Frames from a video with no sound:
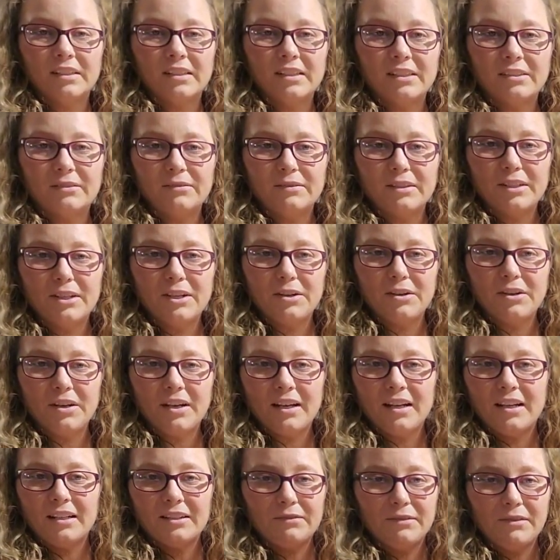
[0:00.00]
this was new to
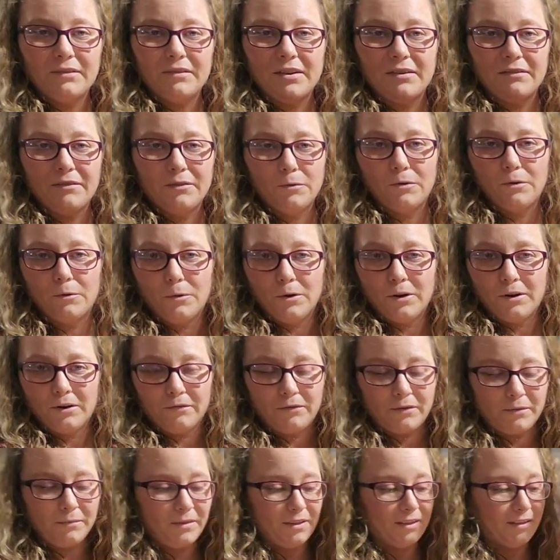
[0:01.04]
us. We've never ordered
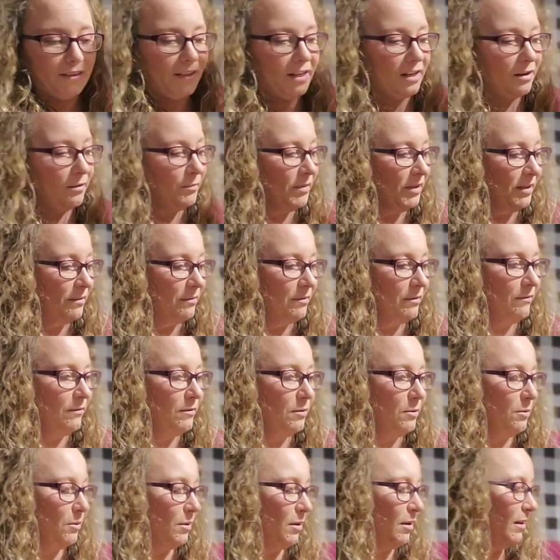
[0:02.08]
from this company
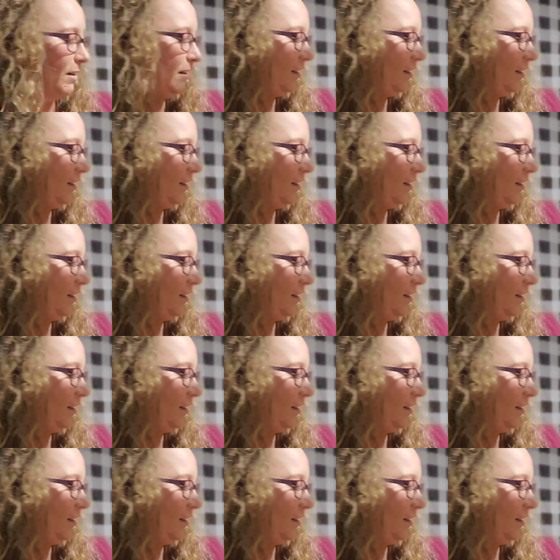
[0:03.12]
before.